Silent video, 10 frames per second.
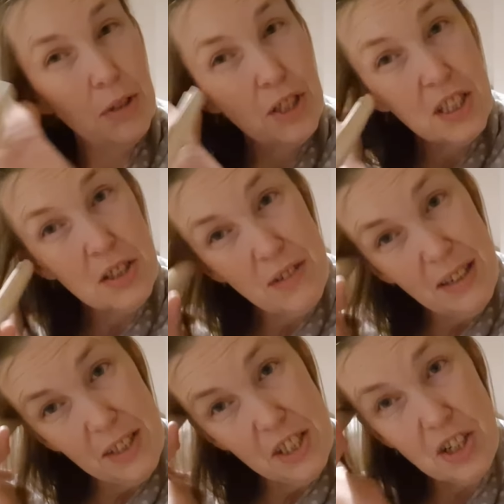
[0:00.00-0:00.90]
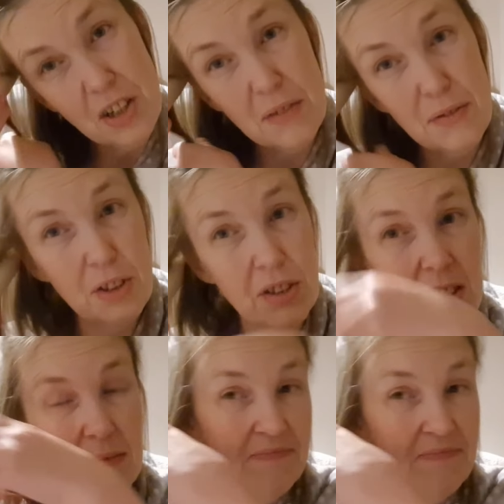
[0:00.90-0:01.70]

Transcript: I was just craving junk food.